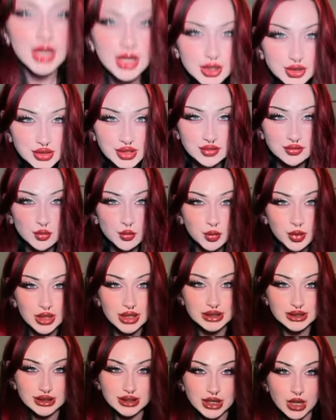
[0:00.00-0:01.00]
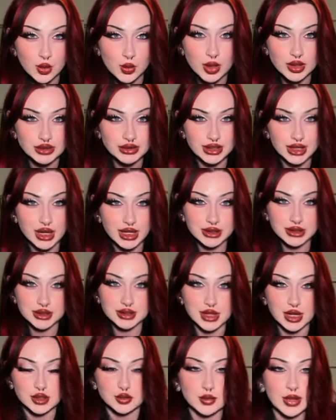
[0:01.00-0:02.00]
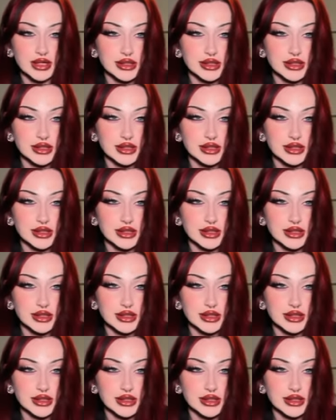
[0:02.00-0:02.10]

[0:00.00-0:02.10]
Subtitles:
I just have it plugged in now. We're on the other side of my